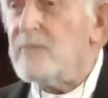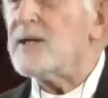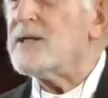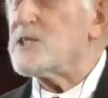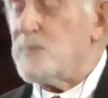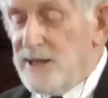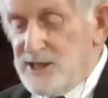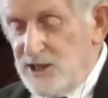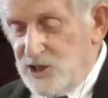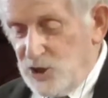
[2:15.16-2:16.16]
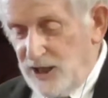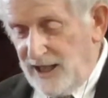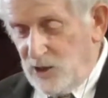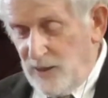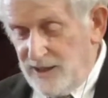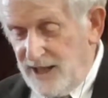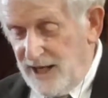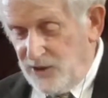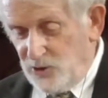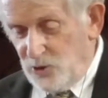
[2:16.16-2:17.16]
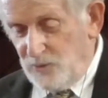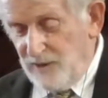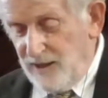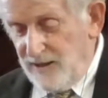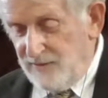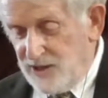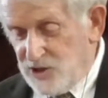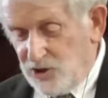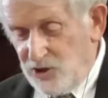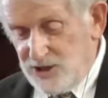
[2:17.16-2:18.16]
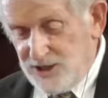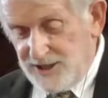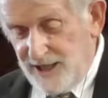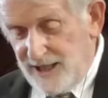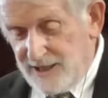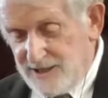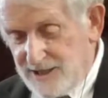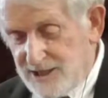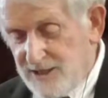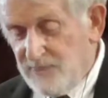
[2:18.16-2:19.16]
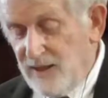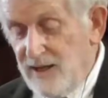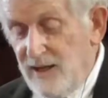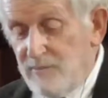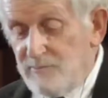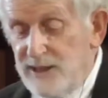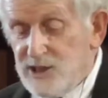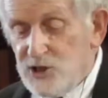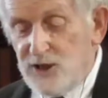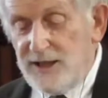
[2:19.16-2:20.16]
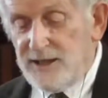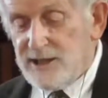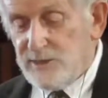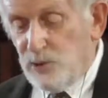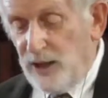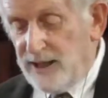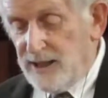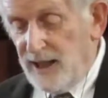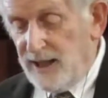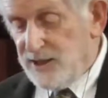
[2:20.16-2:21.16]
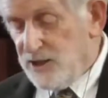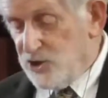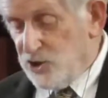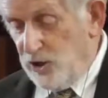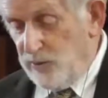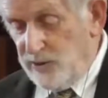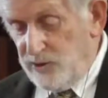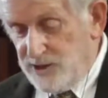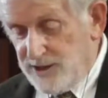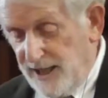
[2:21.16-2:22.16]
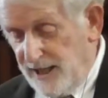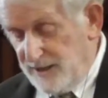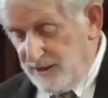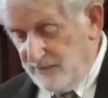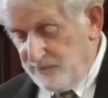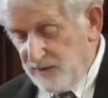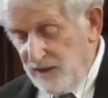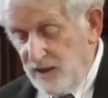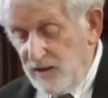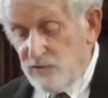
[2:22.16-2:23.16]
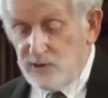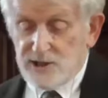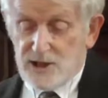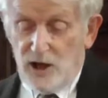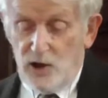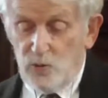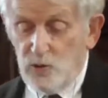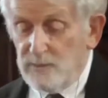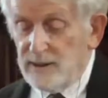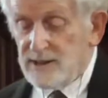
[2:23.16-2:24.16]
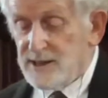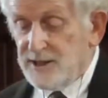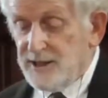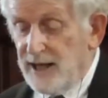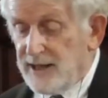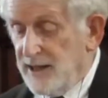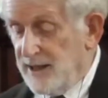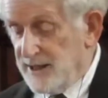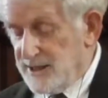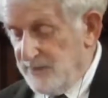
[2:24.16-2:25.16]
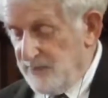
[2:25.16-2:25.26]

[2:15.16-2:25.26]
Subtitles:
But it's better to light one candle than to curse the darkness. Better to let its bright light show where you stand, for its glow will melt the dark night